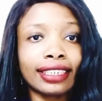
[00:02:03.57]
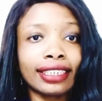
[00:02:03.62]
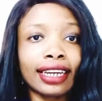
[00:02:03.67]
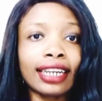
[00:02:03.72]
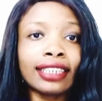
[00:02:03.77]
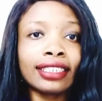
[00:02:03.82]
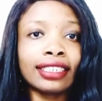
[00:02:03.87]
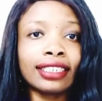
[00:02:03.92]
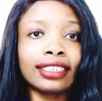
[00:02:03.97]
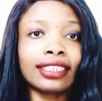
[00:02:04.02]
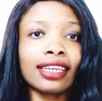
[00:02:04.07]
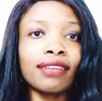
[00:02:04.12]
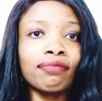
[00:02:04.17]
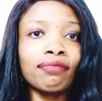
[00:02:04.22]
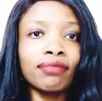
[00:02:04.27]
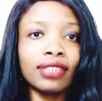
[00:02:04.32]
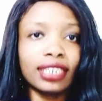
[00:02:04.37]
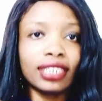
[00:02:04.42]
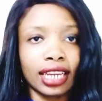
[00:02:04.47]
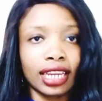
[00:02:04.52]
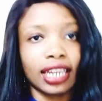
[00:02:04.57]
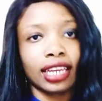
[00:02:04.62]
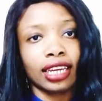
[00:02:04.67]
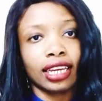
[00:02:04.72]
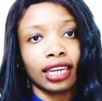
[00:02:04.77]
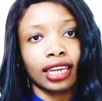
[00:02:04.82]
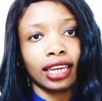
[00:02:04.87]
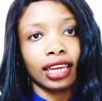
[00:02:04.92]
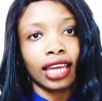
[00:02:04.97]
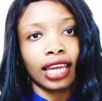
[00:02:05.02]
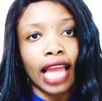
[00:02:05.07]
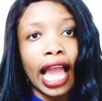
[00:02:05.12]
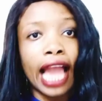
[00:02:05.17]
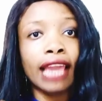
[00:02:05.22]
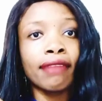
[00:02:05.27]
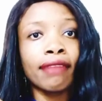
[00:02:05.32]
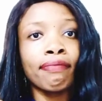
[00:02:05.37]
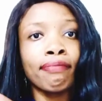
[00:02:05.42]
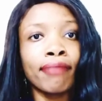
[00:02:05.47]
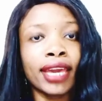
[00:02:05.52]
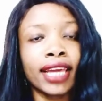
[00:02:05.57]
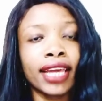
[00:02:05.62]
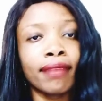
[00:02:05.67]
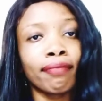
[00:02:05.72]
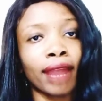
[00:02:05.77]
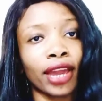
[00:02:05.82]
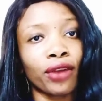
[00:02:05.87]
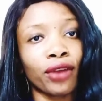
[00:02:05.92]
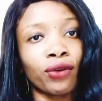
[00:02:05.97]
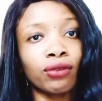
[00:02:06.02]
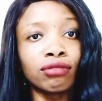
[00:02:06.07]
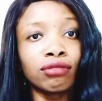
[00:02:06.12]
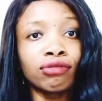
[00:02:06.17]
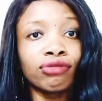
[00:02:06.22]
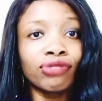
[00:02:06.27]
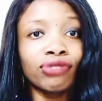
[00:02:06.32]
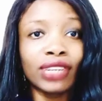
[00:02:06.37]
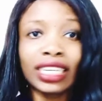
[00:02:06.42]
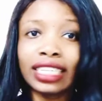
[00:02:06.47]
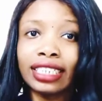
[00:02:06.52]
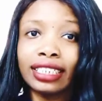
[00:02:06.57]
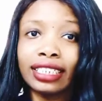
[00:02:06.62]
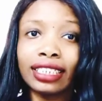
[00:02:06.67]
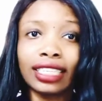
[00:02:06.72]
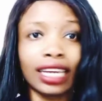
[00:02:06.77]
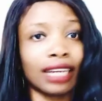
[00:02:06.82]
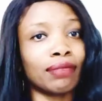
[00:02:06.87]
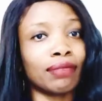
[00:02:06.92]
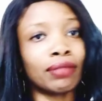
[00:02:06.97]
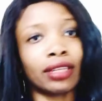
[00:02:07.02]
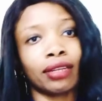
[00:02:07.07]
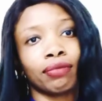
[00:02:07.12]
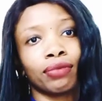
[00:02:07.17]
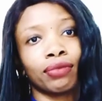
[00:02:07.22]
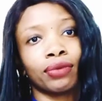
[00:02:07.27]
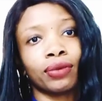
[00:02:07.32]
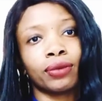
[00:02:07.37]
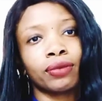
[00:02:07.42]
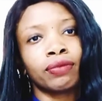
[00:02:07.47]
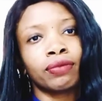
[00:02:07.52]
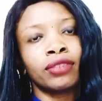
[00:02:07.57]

that same day, I make my own reading timetable.